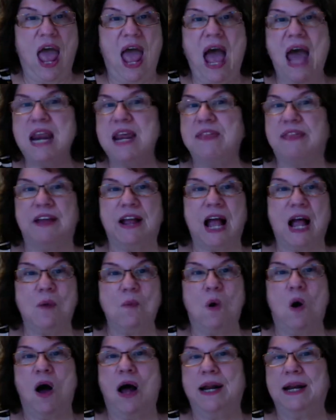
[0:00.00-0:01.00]
anything I
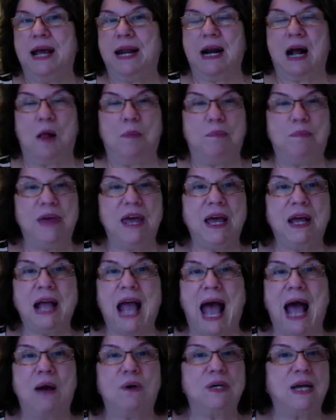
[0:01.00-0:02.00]
want and I'll pig
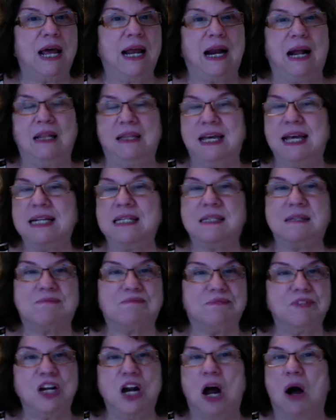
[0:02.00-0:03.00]
out and I'll eat.
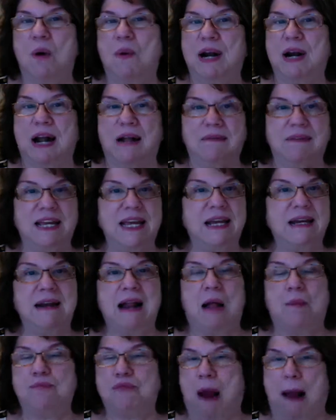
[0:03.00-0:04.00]
And I'll eat and
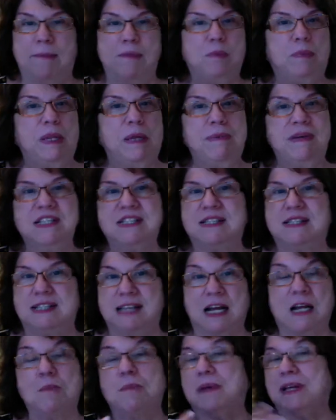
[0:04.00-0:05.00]
I'll probably be
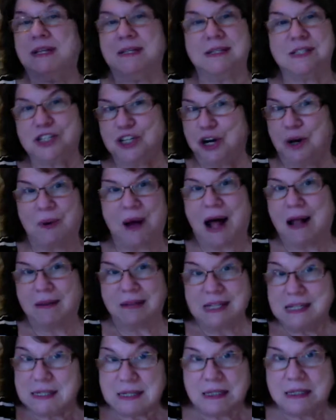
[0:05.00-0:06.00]
sick because, I'll
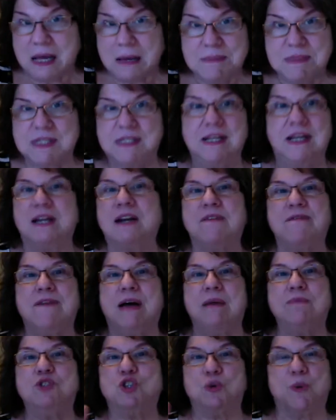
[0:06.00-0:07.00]
eat till I'm sick if
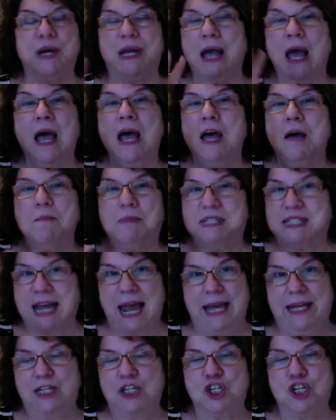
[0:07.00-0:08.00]
I'm doing
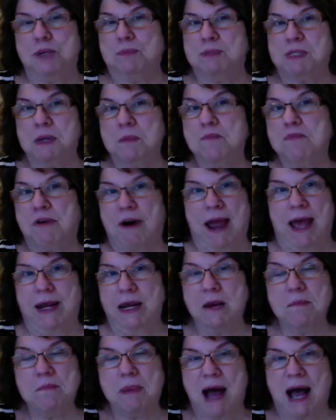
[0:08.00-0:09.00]
potato chips and bread
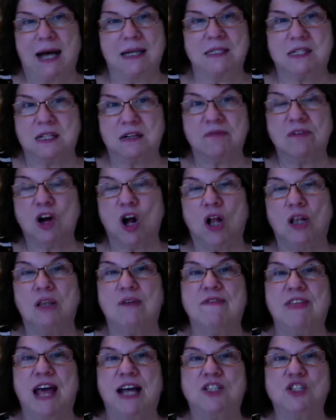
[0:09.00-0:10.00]
and pasta and all
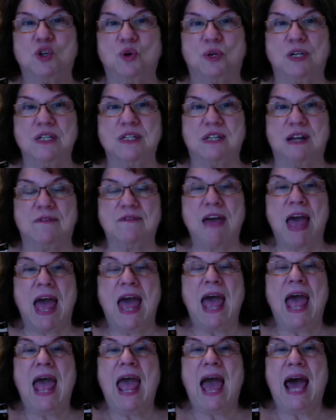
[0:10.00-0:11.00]
of that sort of stuff.
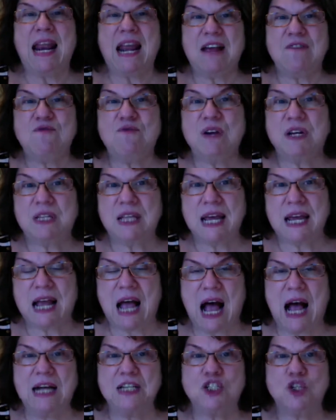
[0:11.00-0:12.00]
And I really
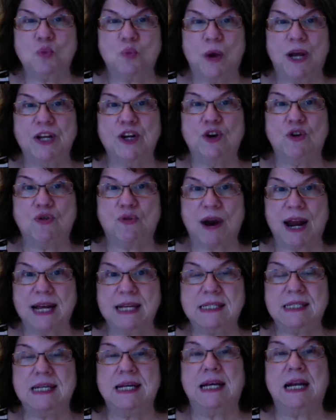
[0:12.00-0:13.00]
kind of went
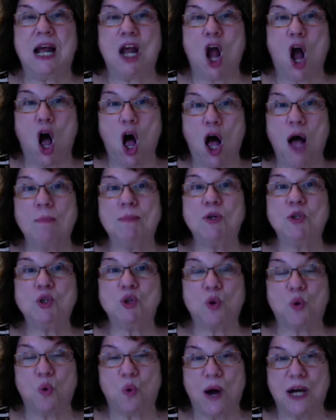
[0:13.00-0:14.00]
crazy and I
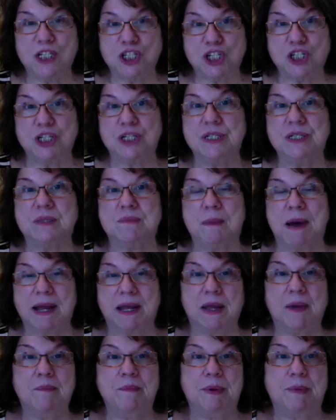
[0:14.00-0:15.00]
almost questioned my
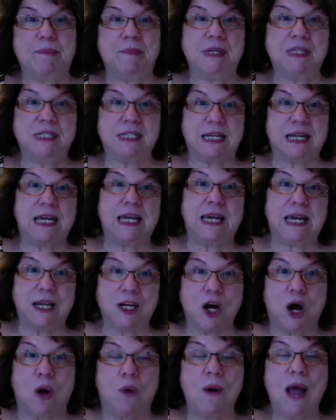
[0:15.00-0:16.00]
commitment to
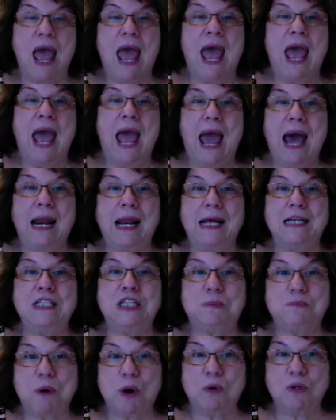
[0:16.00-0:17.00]
keto. And I
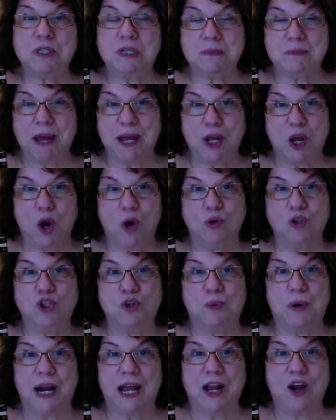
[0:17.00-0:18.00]
spoke to my
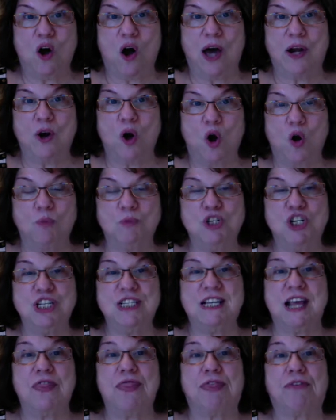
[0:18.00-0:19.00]
coach when I got home. She
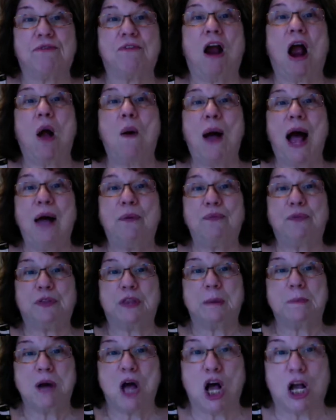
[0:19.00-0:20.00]
said, throw out
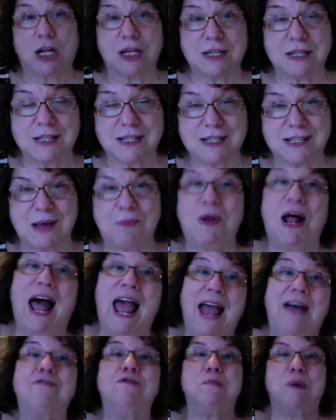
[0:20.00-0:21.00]
the books. Well, I
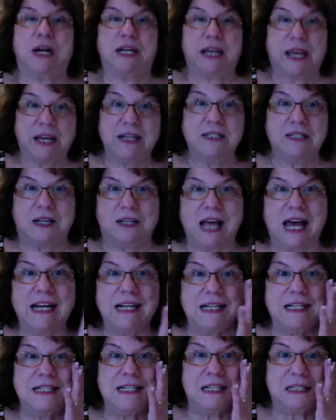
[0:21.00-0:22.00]
have them on Kindle. I
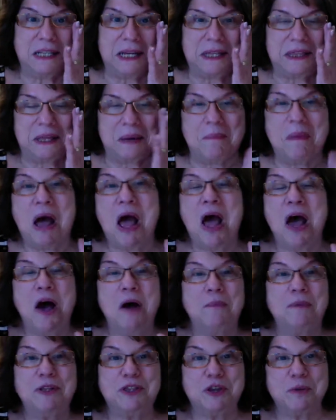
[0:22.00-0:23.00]
didn't delete them.
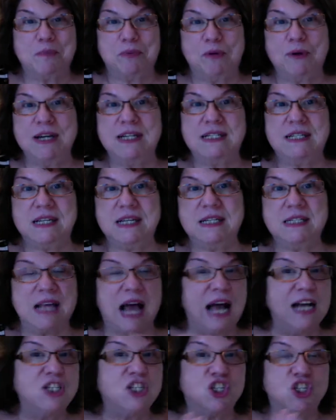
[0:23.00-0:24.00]
But the point is,
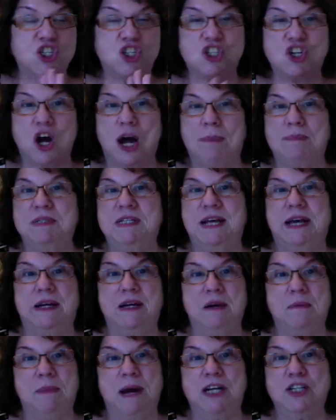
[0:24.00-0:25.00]
I stopped dead
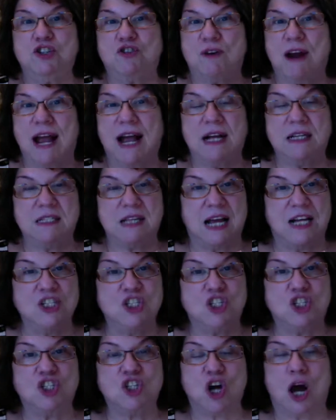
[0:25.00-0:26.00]
in my tracks. I
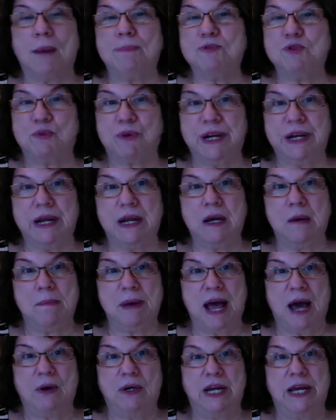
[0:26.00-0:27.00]
stopped reading
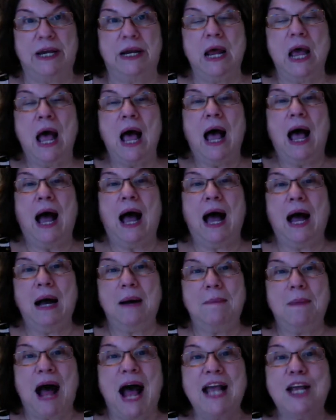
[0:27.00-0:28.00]
about it.
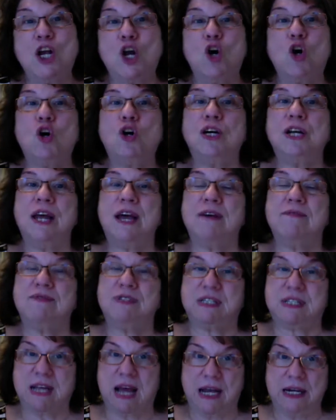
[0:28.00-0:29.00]
I could
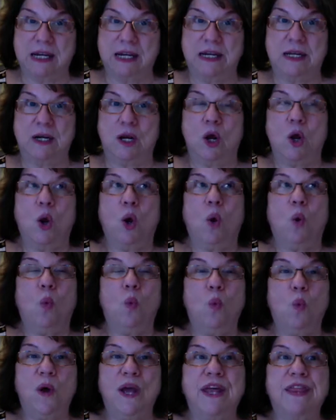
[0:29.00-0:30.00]
have done it
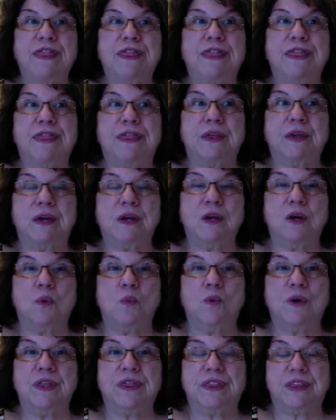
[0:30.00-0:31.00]
with
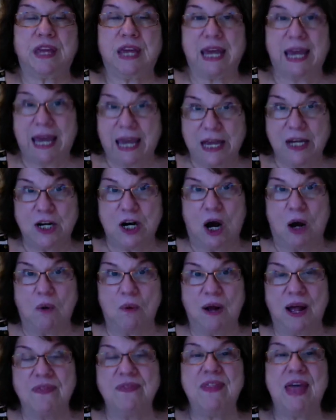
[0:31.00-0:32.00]
keto,
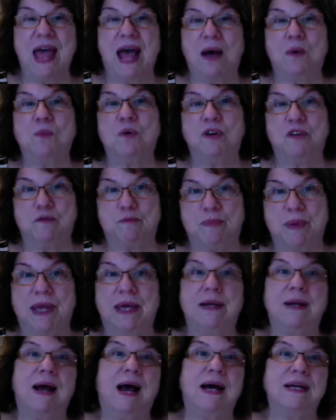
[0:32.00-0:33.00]
and that would have
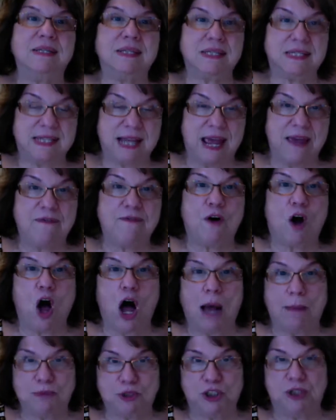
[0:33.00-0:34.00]
been a safe
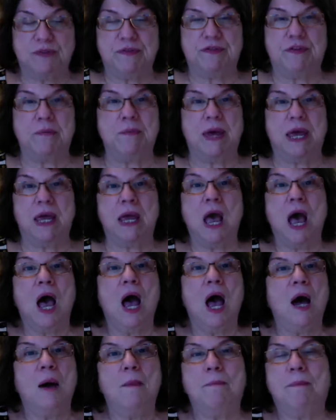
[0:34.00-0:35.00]
option for me.
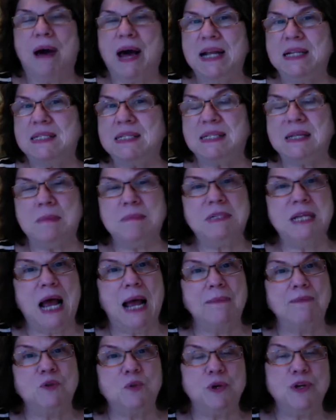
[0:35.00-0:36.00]
But
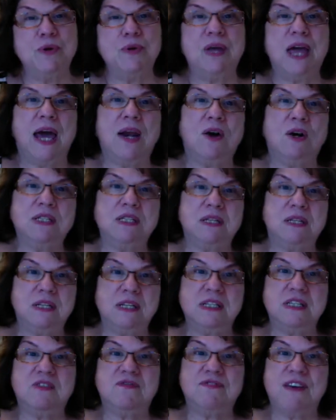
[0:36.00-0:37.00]
sometimes when you get onto
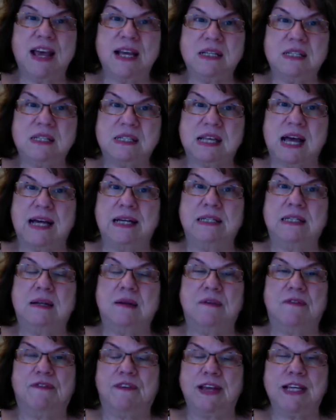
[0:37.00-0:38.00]
these
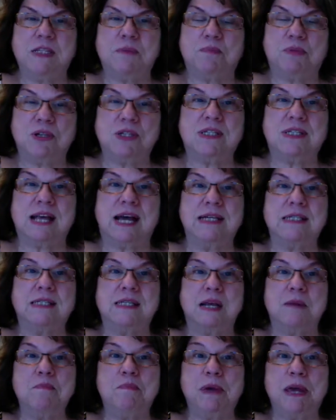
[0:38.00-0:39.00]
Facebook sites
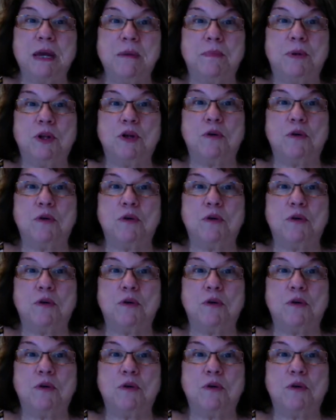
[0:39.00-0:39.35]
and people